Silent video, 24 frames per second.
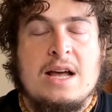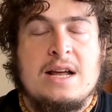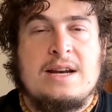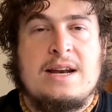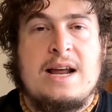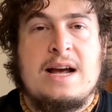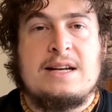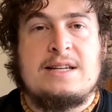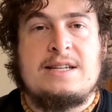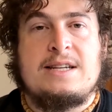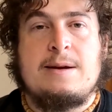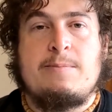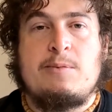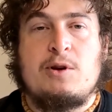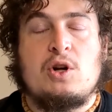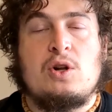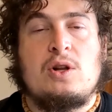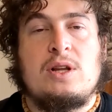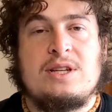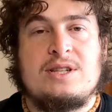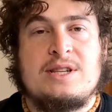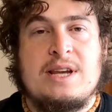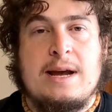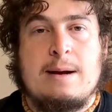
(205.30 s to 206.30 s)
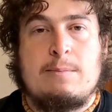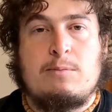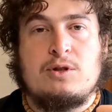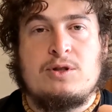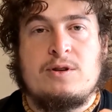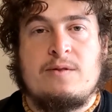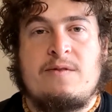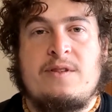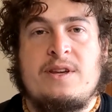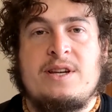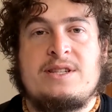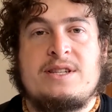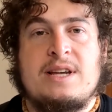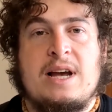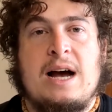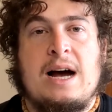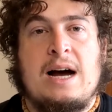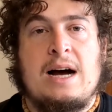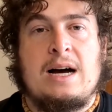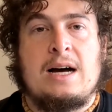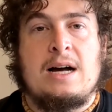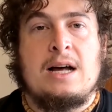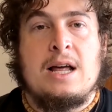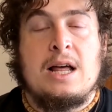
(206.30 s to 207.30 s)
Now, typical examples of this
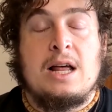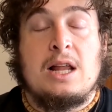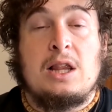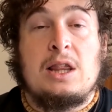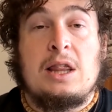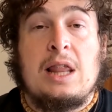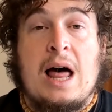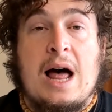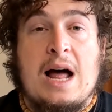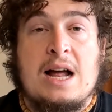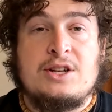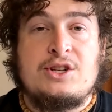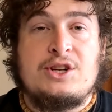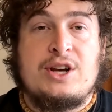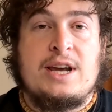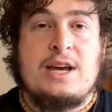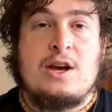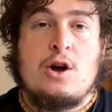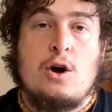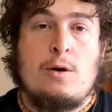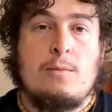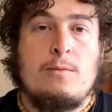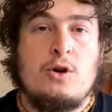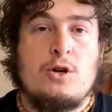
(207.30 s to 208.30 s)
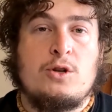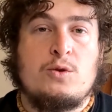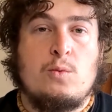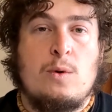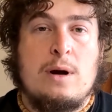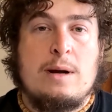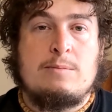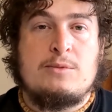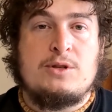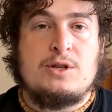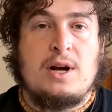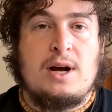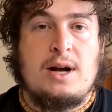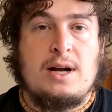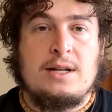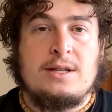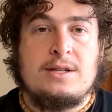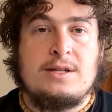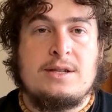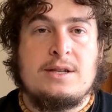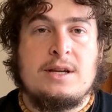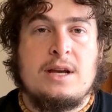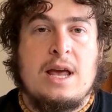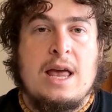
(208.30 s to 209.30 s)
are large e-commerce
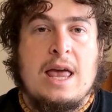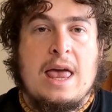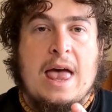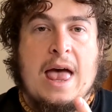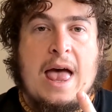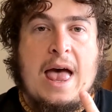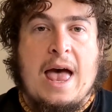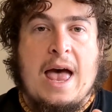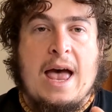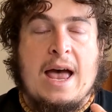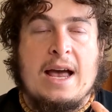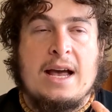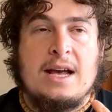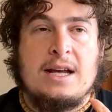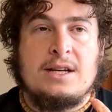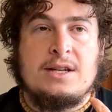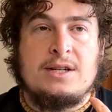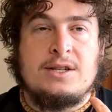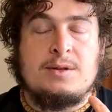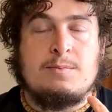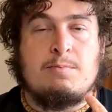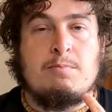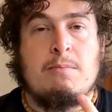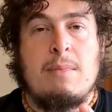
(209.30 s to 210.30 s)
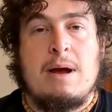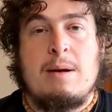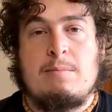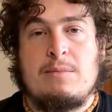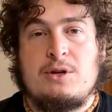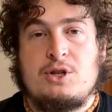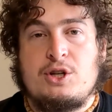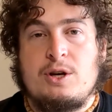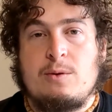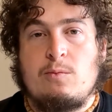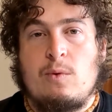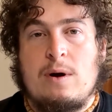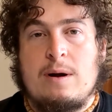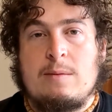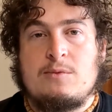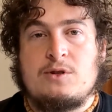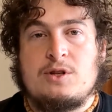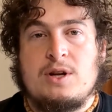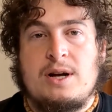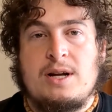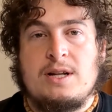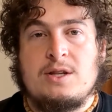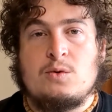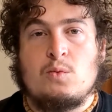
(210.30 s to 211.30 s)
websites and membership
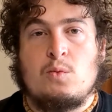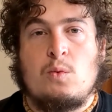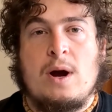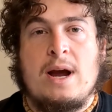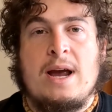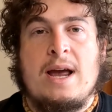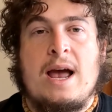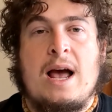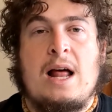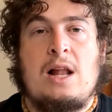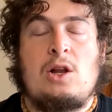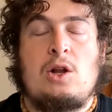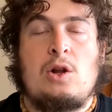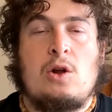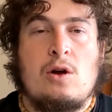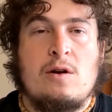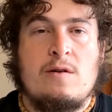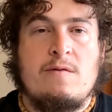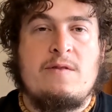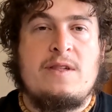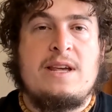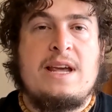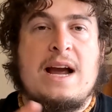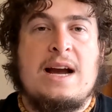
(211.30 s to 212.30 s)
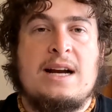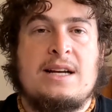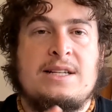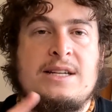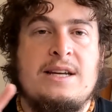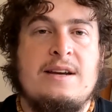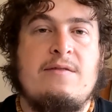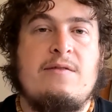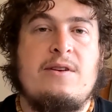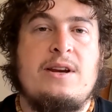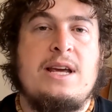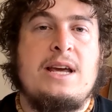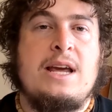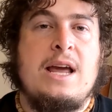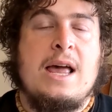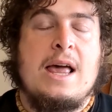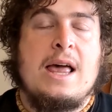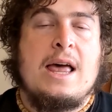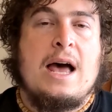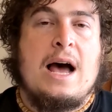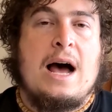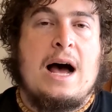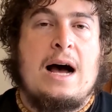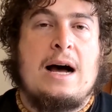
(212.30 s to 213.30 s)
websites where a lot of the activity
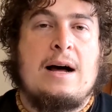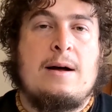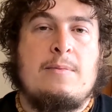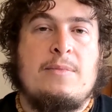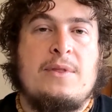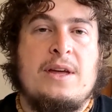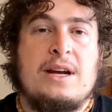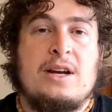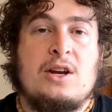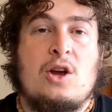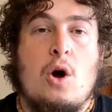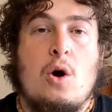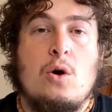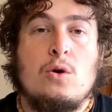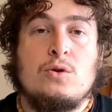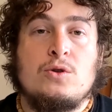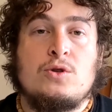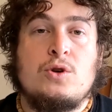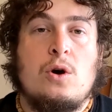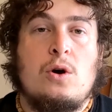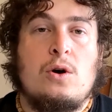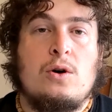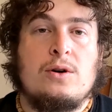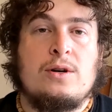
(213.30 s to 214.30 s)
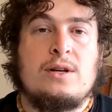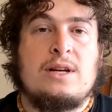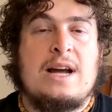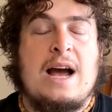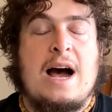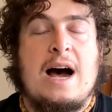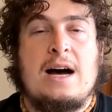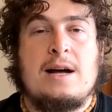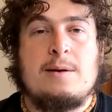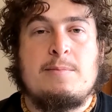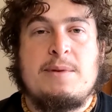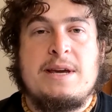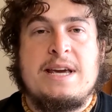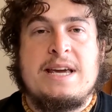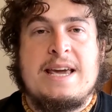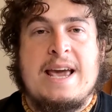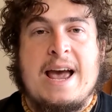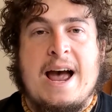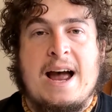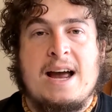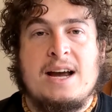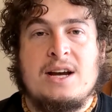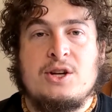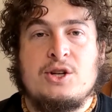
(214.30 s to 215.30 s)
that goes on can't be
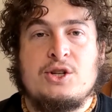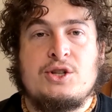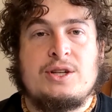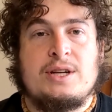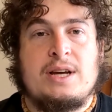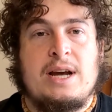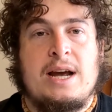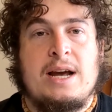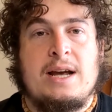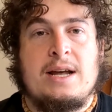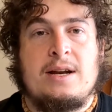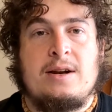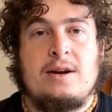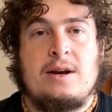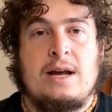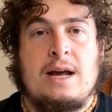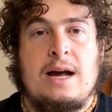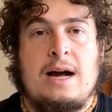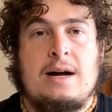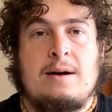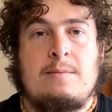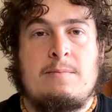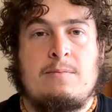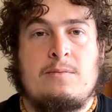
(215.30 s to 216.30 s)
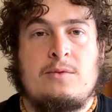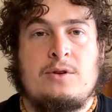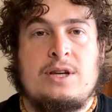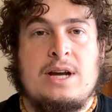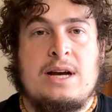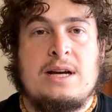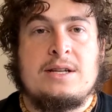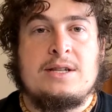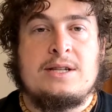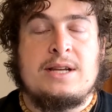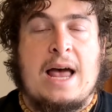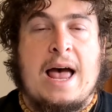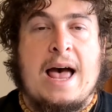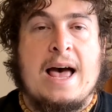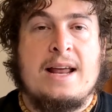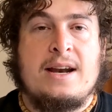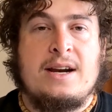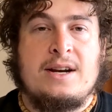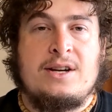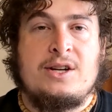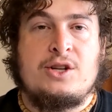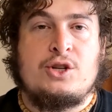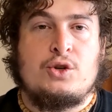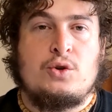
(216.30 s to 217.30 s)
cached and does add
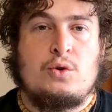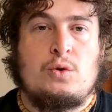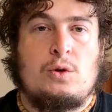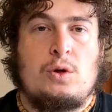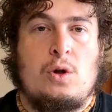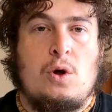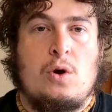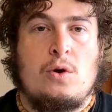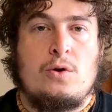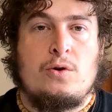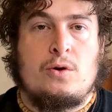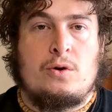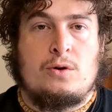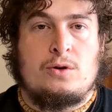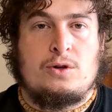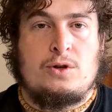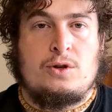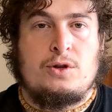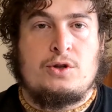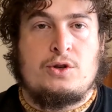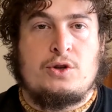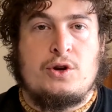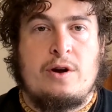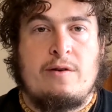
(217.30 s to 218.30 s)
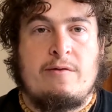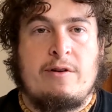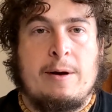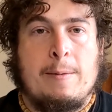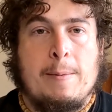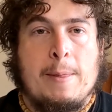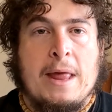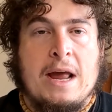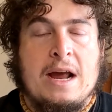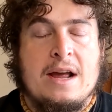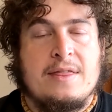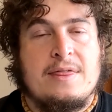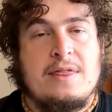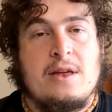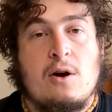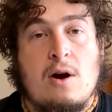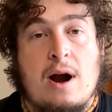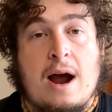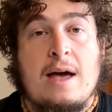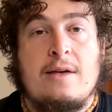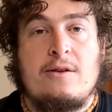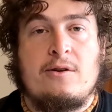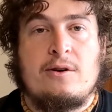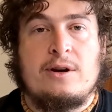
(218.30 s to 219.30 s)
additional load onto the server. There are
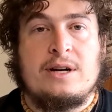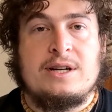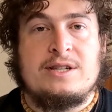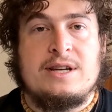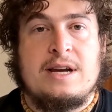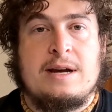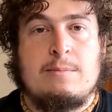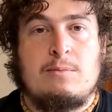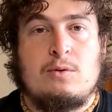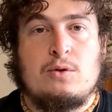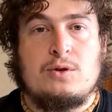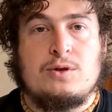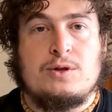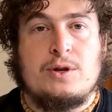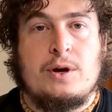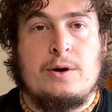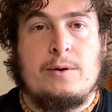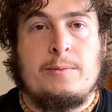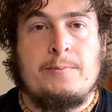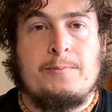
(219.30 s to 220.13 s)
other examples though.